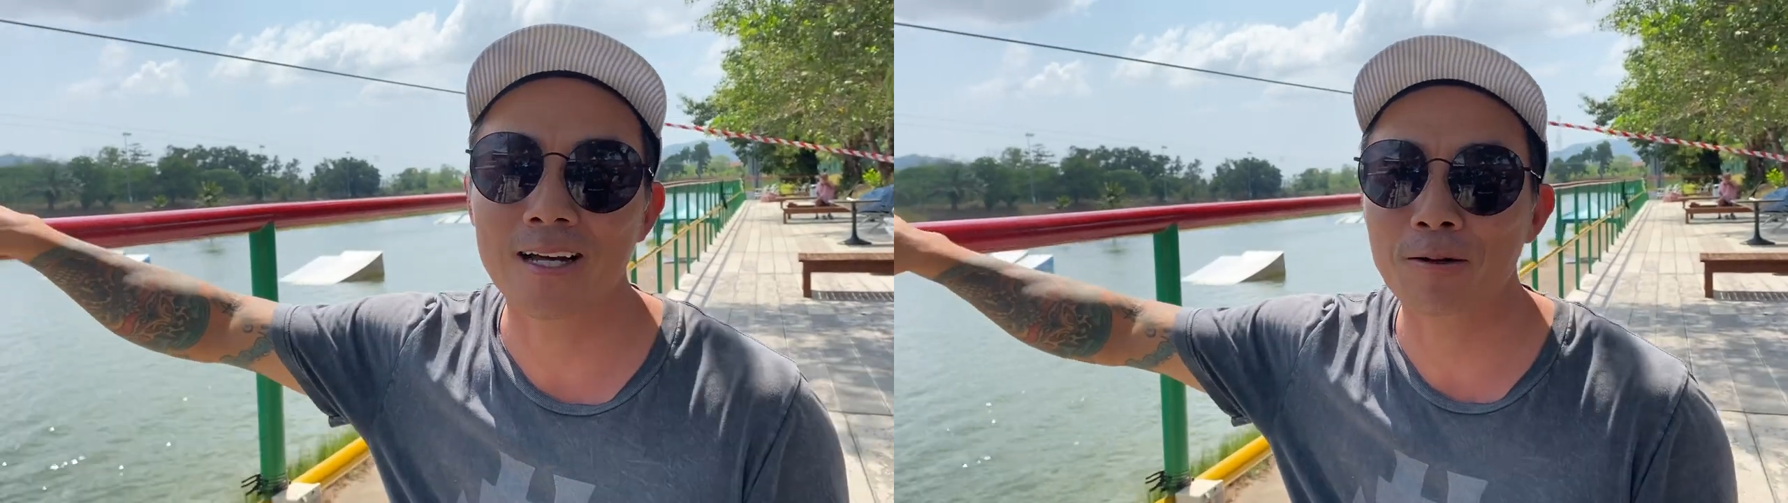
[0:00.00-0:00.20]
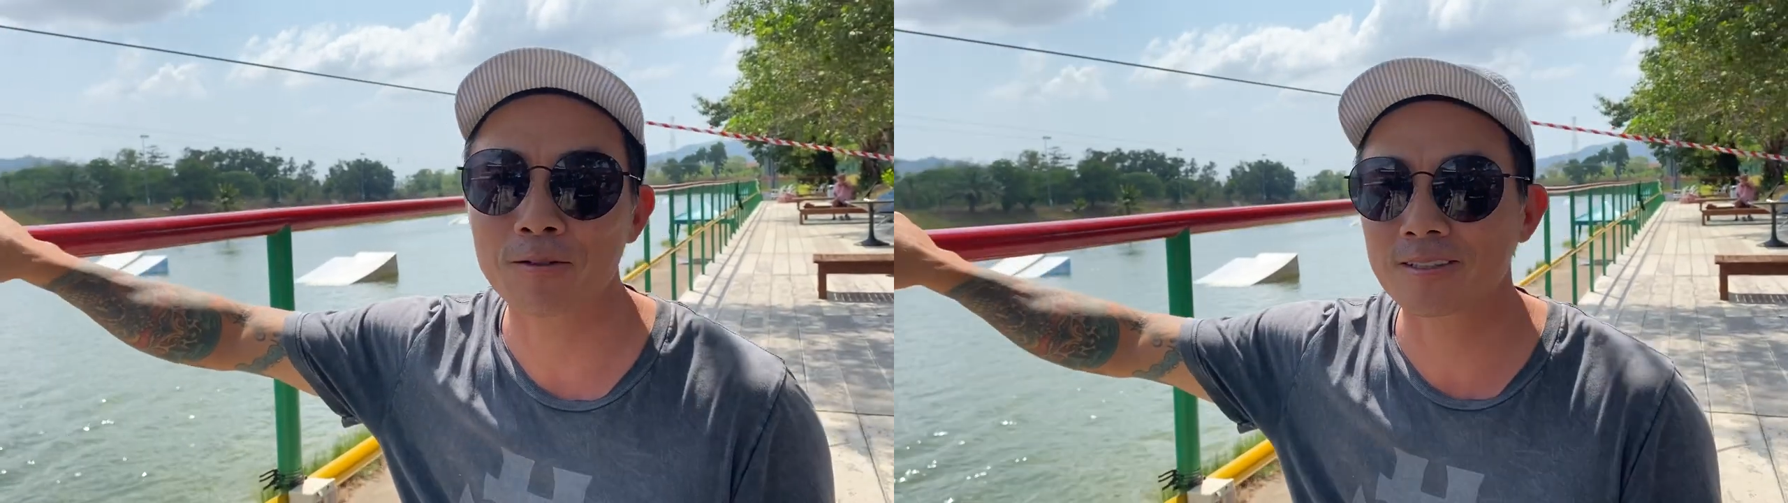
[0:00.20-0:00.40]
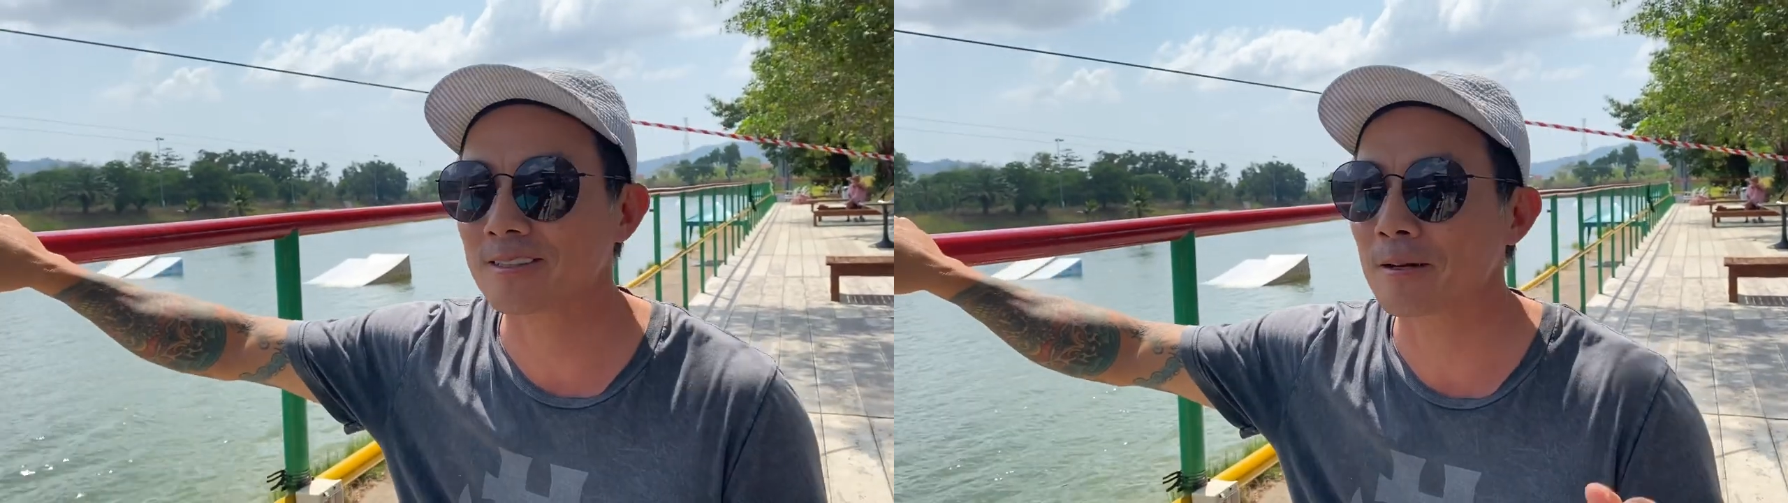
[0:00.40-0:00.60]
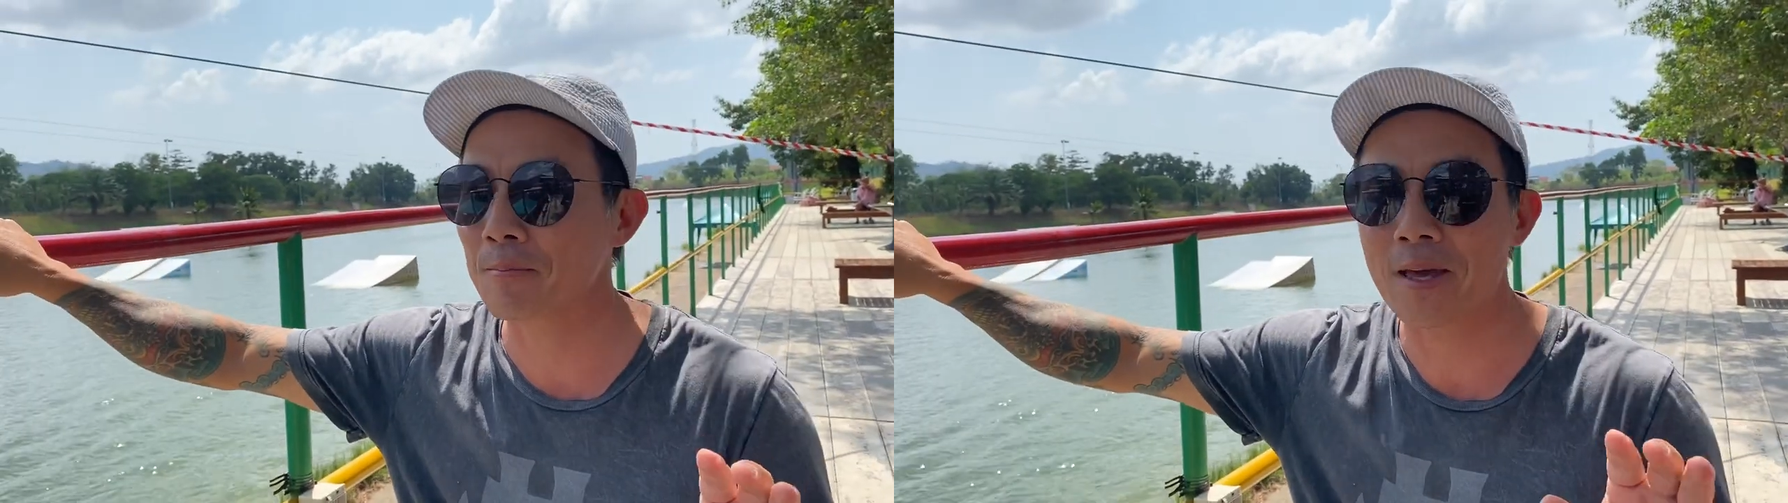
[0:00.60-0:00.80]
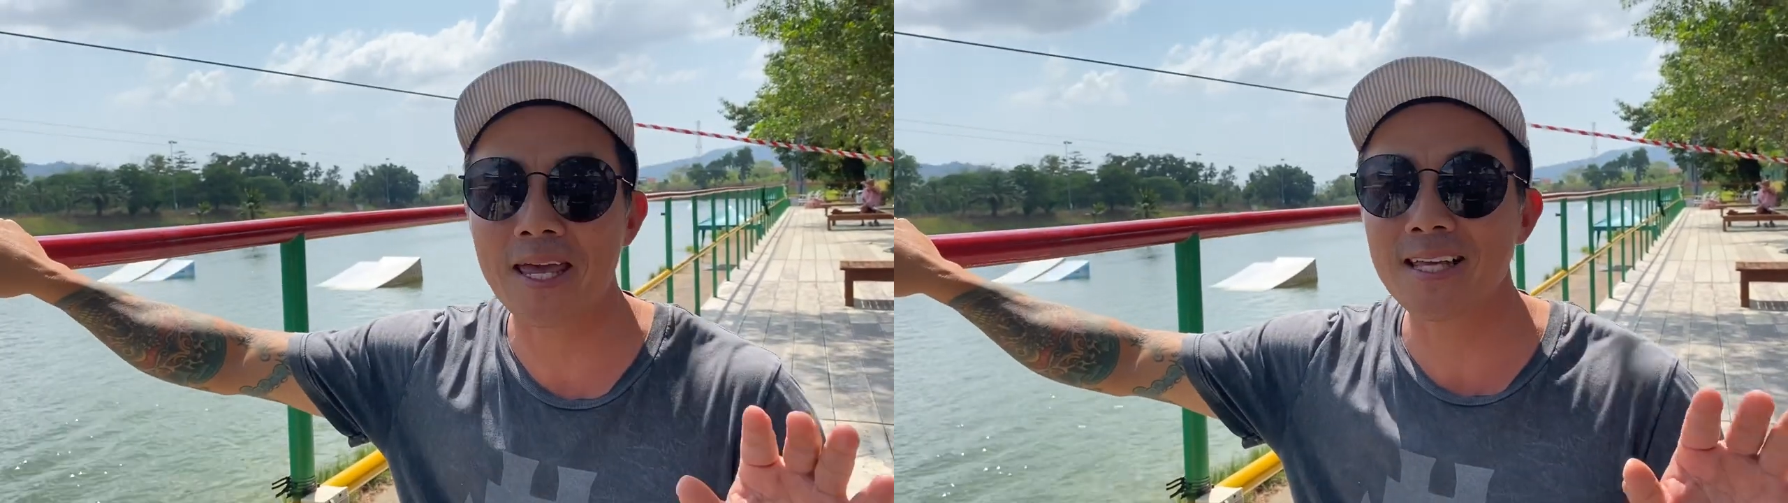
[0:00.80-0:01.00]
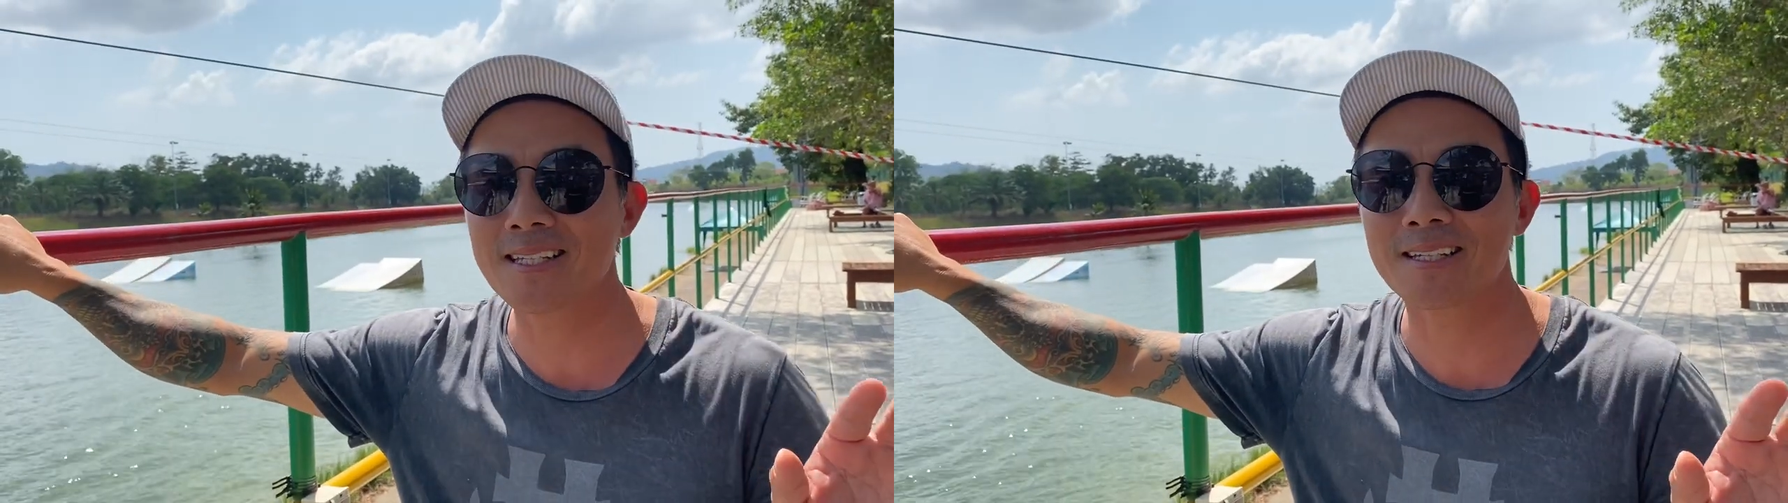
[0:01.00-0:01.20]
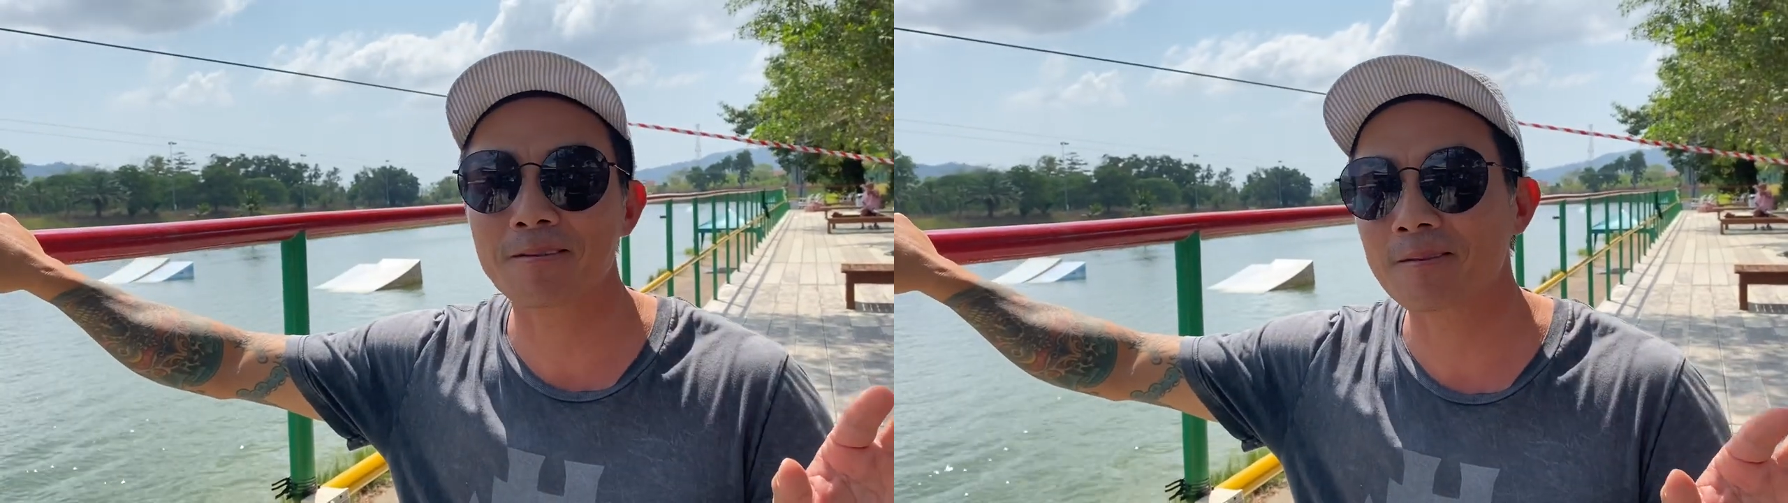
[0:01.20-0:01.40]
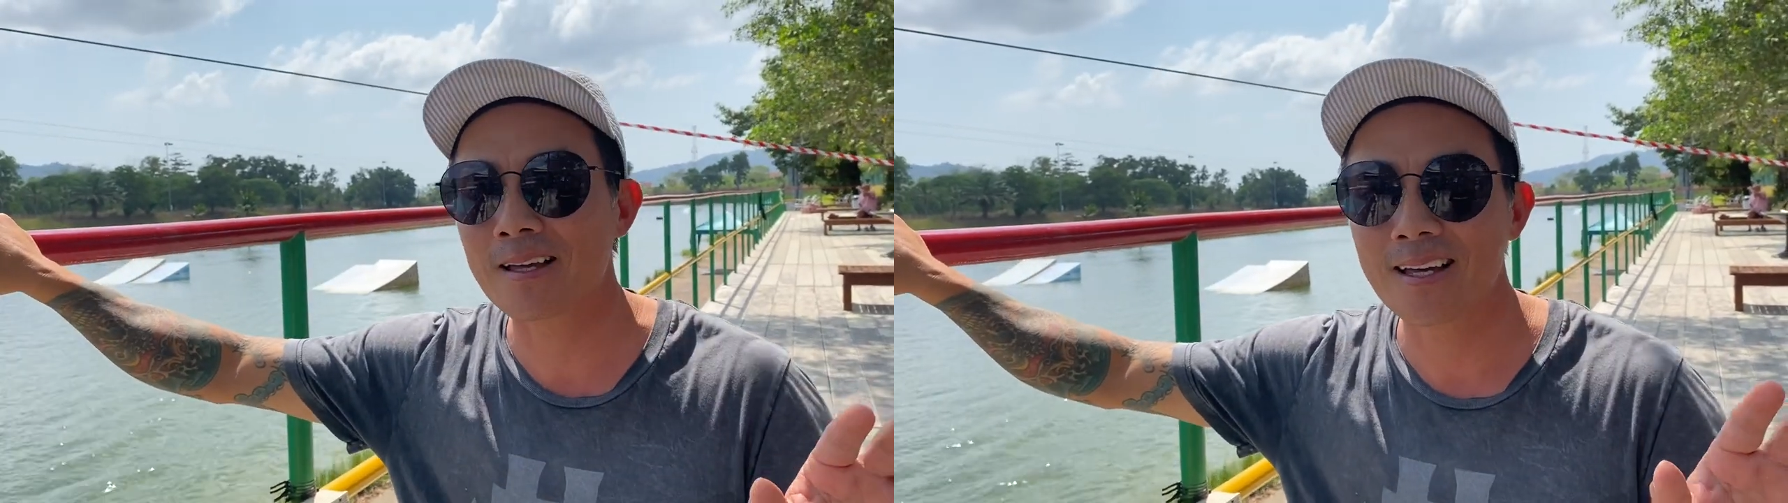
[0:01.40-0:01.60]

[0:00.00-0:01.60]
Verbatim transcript: I was amazing,